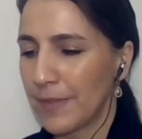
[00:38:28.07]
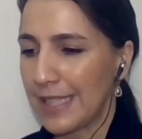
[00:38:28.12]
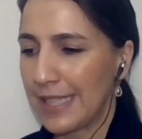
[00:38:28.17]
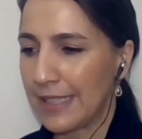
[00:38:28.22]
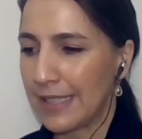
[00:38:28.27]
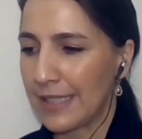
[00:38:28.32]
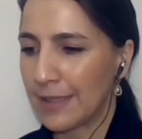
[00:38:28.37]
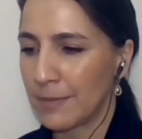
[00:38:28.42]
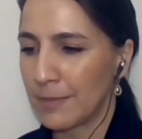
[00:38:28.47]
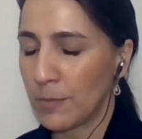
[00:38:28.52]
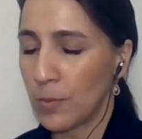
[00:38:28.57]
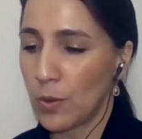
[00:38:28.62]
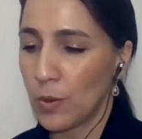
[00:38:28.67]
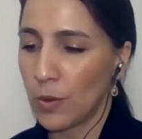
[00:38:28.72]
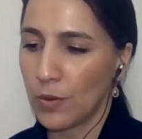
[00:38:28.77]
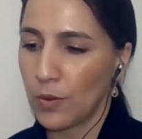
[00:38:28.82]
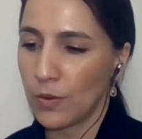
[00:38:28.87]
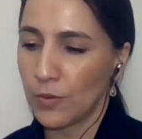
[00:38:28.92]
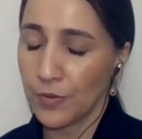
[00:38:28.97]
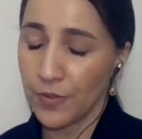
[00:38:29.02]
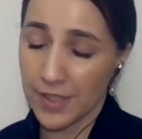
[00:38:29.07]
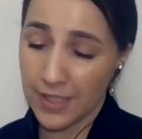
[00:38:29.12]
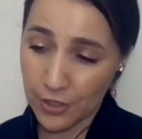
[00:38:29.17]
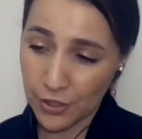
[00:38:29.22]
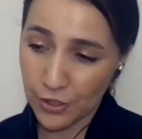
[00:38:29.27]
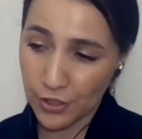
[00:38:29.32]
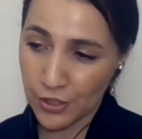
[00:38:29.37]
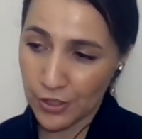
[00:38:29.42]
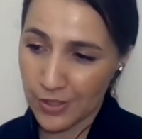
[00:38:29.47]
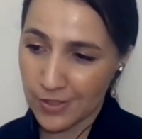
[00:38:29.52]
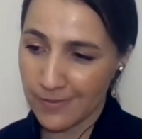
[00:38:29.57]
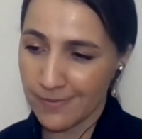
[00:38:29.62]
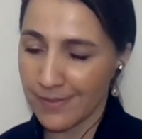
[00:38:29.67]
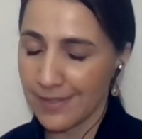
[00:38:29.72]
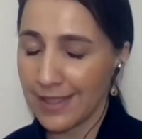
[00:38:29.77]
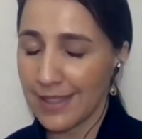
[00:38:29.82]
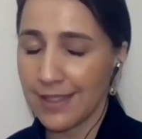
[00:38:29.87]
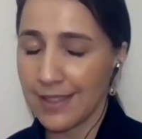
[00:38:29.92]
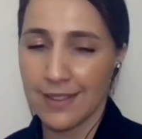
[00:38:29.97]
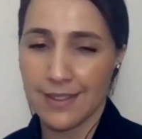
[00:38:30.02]
eating more fish,
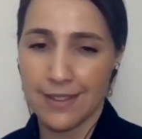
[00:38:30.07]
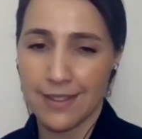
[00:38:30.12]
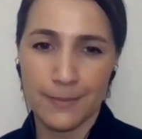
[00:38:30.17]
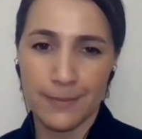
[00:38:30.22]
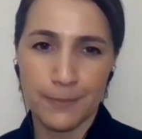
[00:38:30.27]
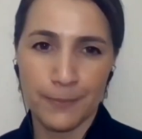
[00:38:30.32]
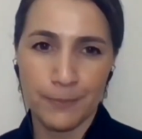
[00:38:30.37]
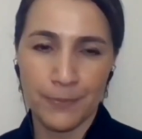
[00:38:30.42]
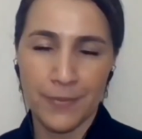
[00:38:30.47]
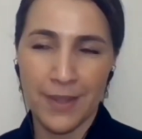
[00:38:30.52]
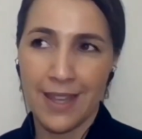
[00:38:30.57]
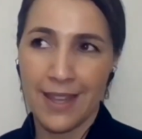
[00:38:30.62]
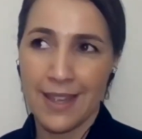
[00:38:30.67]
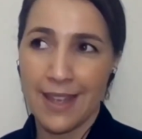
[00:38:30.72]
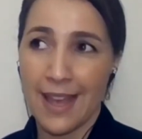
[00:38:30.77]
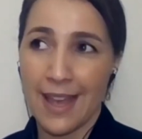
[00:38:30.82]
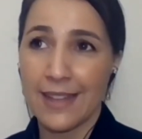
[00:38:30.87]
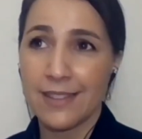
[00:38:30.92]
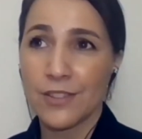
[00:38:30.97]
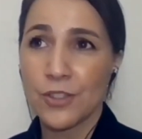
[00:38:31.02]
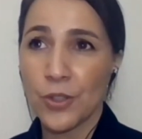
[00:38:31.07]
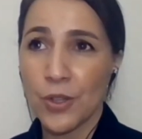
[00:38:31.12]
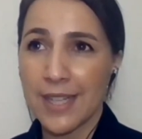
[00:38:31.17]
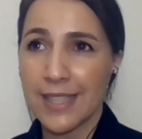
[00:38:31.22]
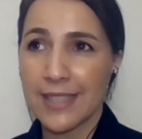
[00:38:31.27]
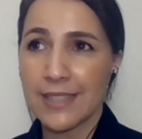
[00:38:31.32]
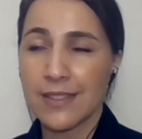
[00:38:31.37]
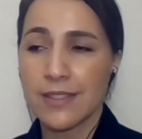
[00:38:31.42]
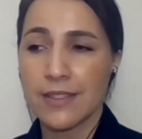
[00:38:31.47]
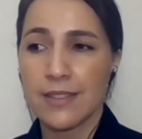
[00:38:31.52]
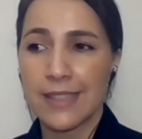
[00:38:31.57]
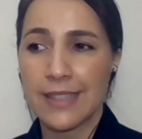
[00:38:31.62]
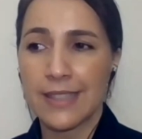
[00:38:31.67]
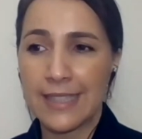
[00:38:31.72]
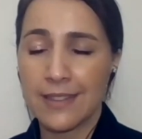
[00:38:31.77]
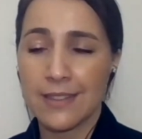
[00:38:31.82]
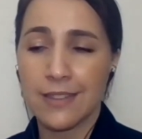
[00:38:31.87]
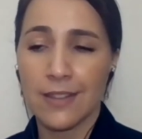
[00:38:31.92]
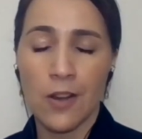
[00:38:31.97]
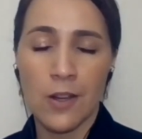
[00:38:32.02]
and trying to
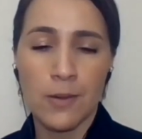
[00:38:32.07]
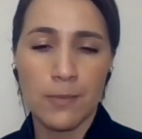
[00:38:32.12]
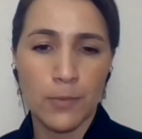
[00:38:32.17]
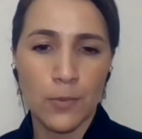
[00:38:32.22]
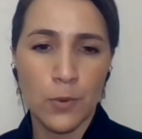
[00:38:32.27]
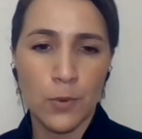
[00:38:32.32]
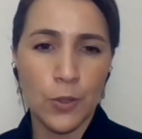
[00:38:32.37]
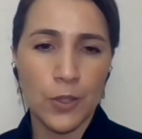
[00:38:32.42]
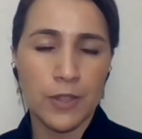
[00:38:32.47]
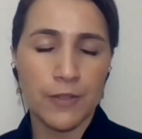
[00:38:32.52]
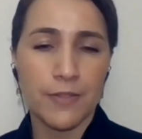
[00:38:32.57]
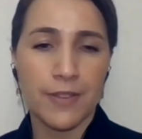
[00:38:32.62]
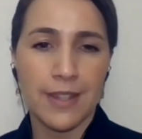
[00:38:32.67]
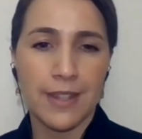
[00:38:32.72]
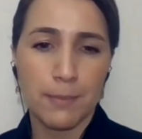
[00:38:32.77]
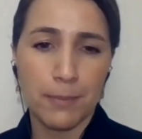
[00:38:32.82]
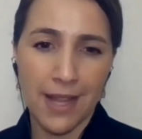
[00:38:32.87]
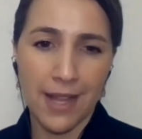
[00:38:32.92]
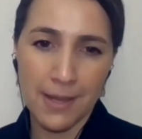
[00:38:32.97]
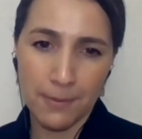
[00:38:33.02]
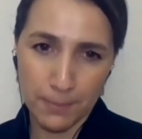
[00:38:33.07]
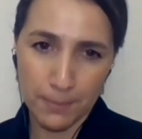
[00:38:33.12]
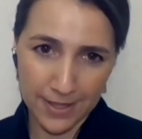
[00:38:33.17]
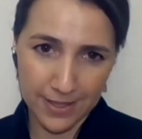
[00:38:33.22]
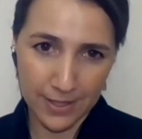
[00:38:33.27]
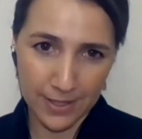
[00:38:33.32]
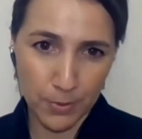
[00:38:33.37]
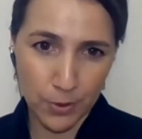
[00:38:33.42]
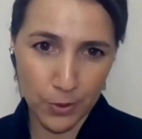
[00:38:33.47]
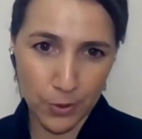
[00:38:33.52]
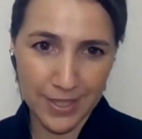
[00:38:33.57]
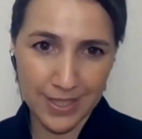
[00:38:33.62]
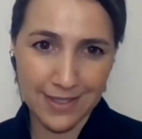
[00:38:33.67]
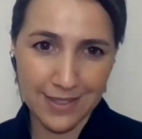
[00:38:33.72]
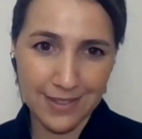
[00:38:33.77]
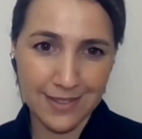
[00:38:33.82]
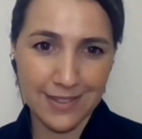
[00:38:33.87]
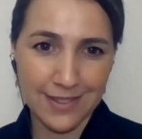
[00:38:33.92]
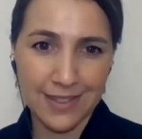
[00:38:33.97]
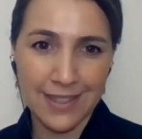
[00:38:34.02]
eat a lot more of the plant-based
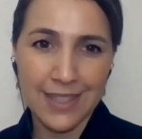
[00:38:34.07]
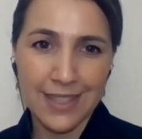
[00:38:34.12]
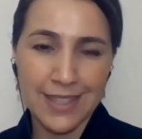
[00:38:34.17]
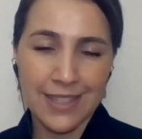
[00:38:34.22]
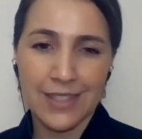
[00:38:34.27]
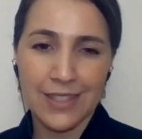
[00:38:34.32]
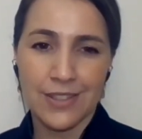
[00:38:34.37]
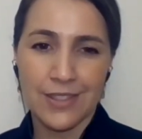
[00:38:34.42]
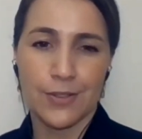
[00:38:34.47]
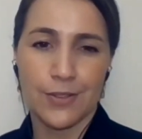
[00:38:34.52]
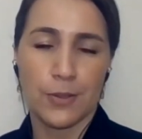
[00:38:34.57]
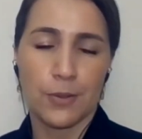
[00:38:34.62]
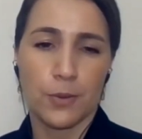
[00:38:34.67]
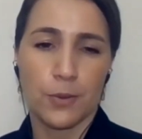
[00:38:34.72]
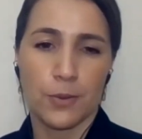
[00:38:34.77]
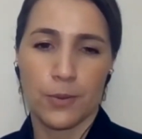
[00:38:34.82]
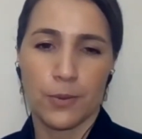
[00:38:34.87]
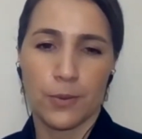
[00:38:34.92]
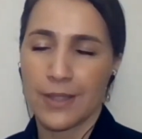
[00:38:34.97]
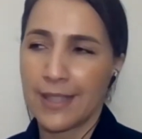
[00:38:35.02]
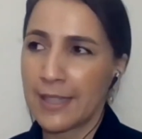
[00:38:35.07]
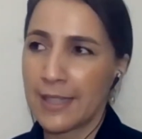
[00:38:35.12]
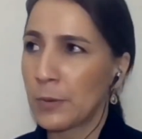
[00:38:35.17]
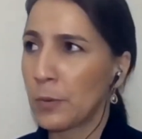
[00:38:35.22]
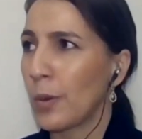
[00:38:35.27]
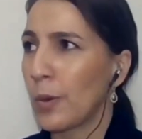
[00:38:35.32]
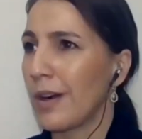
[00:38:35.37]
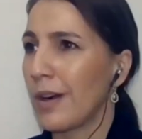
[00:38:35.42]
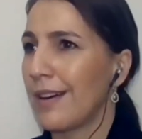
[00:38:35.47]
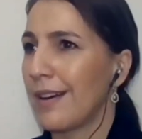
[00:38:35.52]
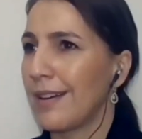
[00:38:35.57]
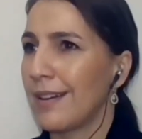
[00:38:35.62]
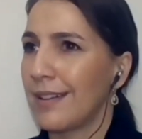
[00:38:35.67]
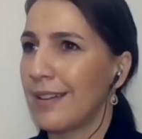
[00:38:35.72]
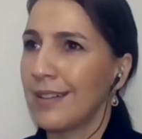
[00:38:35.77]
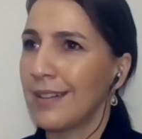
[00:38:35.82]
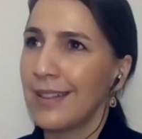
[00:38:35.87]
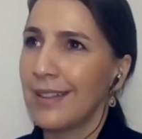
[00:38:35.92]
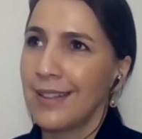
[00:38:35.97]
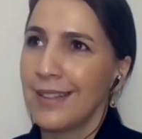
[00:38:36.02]
proteins. So
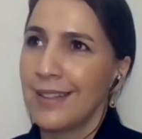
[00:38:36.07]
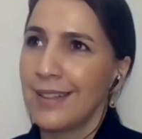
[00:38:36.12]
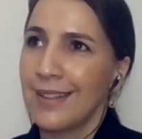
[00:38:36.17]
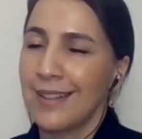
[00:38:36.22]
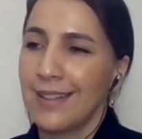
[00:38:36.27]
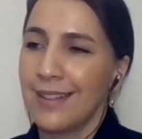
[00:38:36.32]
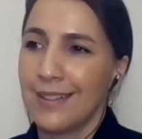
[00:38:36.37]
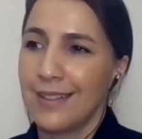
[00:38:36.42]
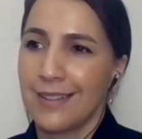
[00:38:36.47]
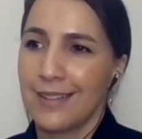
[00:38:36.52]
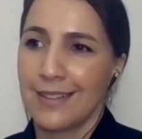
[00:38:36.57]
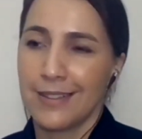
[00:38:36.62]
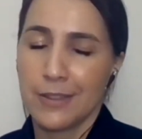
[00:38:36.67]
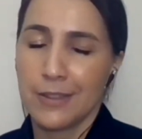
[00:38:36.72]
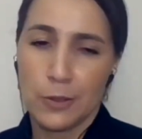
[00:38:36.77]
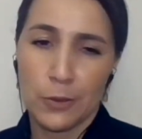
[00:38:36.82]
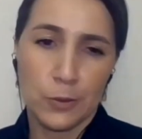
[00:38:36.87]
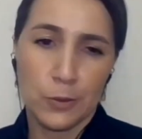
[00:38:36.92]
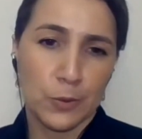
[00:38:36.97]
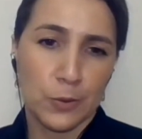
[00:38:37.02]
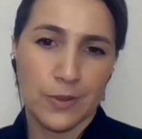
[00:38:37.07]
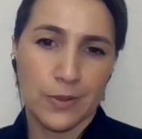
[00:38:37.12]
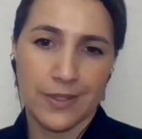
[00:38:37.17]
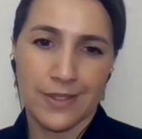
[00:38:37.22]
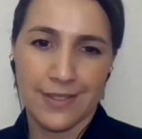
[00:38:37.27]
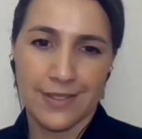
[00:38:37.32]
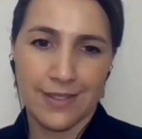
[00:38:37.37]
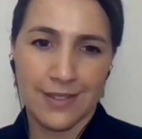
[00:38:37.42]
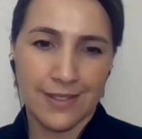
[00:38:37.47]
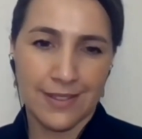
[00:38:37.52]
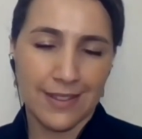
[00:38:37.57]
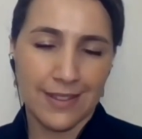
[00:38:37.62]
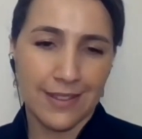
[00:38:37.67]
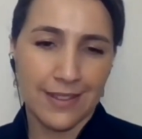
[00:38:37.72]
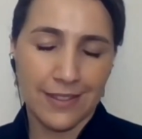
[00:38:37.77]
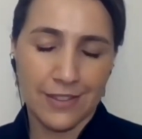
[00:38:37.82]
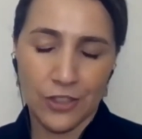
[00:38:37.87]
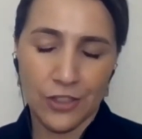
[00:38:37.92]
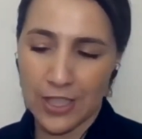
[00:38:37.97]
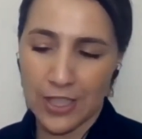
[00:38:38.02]
quinoa, oats,
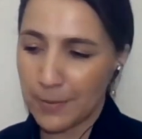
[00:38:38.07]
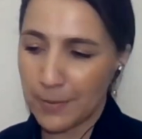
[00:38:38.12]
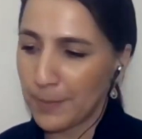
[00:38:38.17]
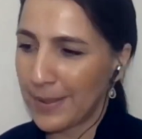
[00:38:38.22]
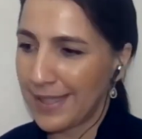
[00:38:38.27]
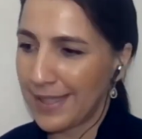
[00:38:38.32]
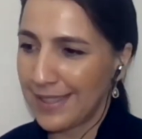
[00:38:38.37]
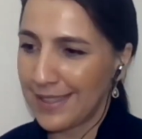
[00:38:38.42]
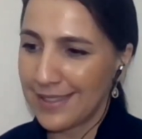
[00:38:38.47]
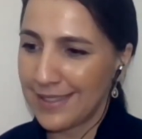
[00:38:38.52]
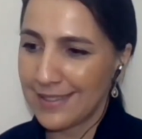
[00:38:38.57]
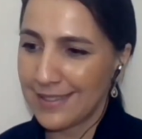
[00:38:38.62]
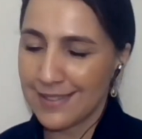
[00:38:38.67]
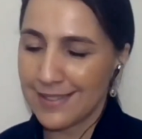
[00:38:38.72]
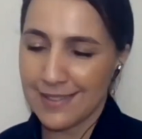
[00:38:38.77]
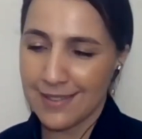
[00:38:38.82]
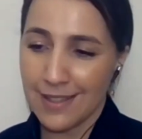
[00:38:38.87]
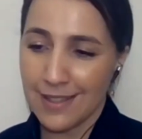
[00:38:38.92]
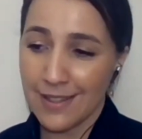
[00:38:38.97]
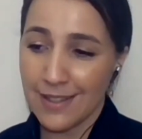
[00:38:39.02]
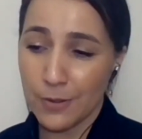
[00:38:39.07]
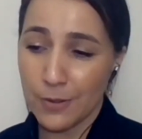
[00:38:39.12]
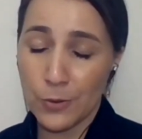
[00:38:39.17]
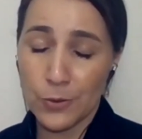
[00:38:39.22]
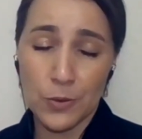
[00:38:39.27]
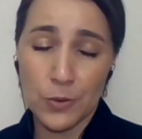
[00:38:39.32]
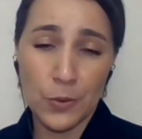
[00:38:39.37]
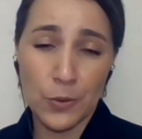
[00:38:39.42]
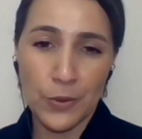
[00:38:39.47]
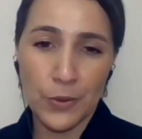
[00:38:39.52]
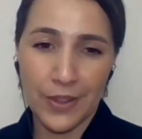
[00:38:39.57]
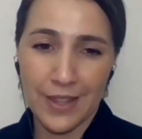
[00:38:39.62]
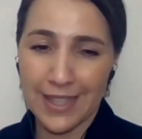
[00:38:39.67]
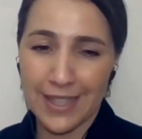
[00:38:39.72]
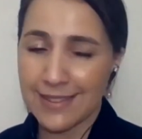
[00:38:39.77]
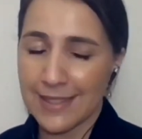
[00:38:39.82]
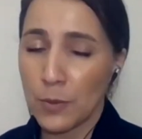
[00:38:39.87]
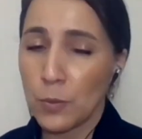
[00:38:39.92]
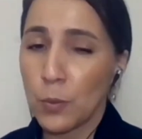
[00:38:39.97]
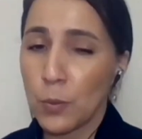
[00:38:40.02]
chickpeas, those are all
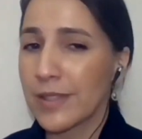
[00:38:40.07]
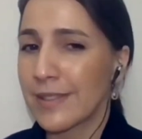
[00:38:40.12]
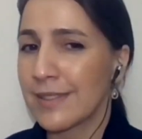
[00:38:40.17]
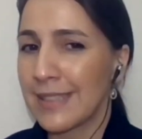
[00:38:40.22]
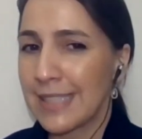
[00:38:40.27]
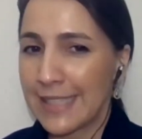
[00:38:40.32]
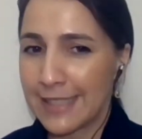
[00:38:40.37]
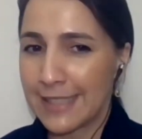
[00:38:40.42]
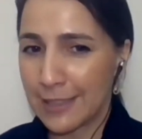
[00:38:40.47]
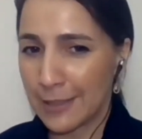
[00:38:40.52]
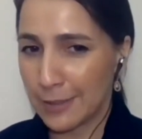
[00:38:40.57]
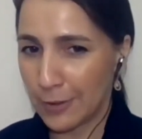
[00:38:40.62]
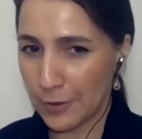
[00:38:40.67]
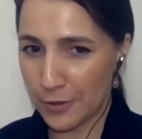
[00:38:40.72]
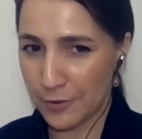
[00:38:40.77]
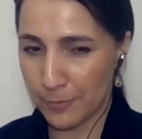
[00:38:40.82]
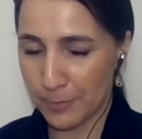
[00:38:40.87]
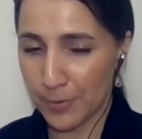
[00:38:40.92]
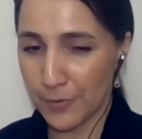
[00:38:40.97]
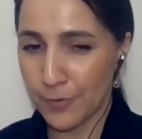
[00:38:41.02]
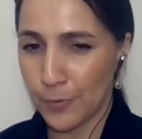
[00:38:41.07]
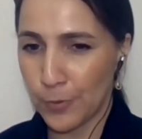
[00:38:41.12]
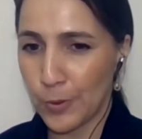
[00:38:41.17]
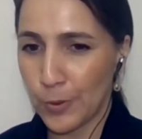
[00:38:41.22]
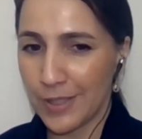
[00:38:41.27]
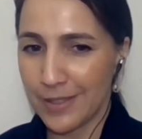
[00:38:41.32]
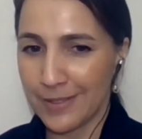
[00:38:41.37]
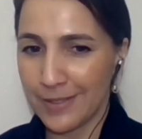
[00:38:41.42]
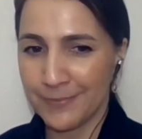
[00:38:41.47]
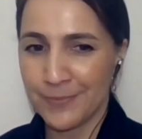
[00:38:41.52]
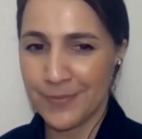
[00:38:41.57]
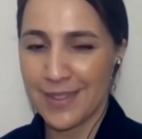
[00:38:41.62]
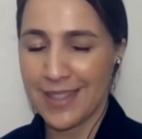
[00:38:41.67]
things I wasn't eating a lot of before.